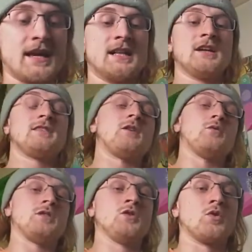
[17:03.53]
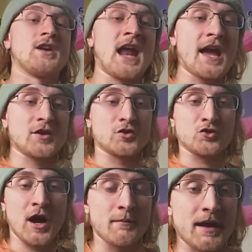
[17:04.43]
clear that you are not your
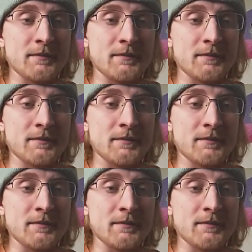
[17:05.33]
trauma.